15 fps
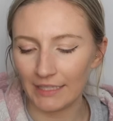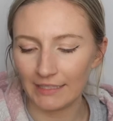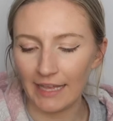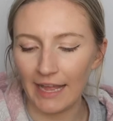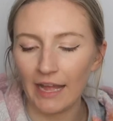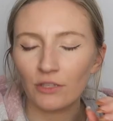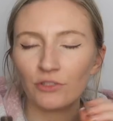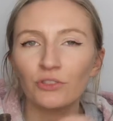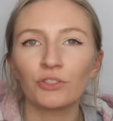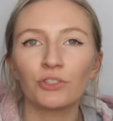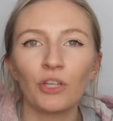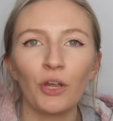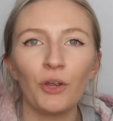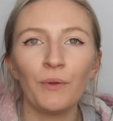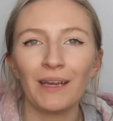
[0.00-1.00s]
is they're
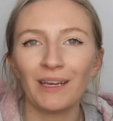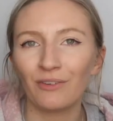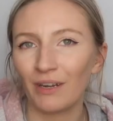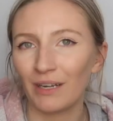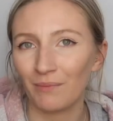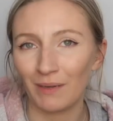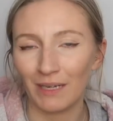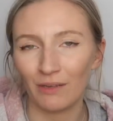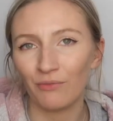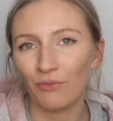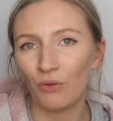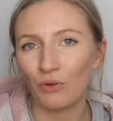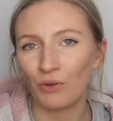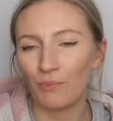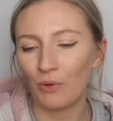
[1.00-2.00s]
so incredibly
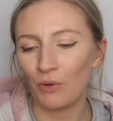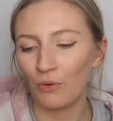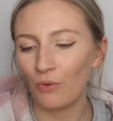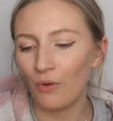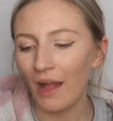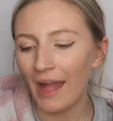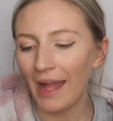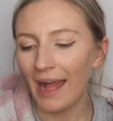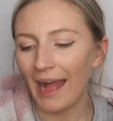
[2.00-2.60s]
affordable